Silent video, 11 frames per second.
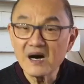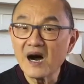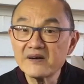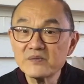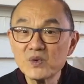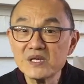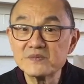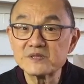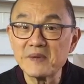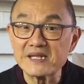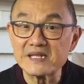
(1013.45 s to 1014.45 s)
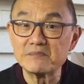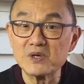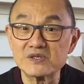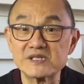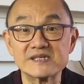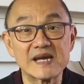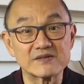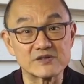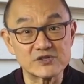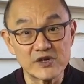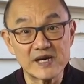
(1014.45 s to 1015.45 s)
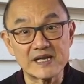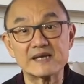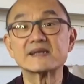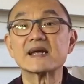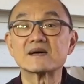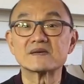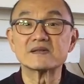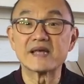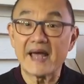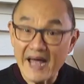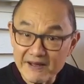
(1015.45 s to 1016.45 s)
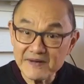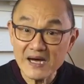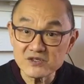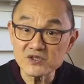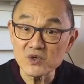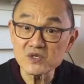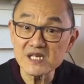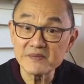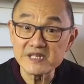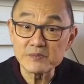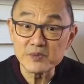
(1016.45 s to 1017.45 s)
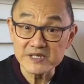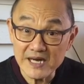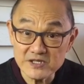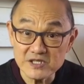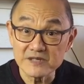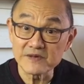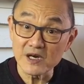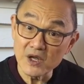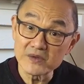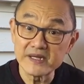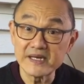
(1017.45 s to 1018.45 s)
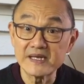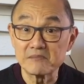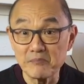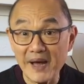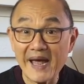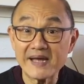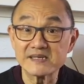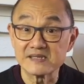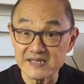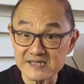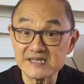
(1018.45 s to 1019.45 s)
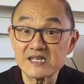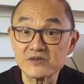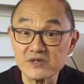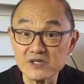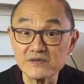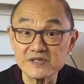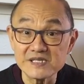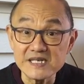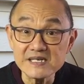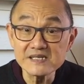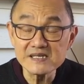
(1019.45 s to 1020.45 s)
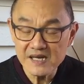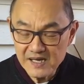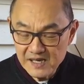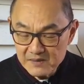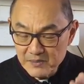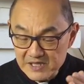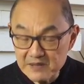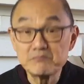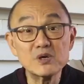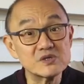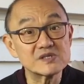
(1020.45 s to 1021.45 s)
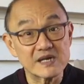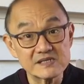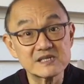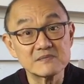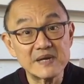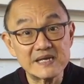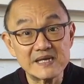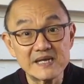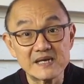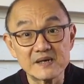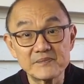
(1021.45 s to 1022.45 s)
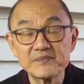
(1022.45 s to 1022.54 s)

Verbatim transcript: RM Williams make their boots in South Australia. Now, they have outsourced some of their production of clothing and bags and accessories overseas, but the boots are still made here.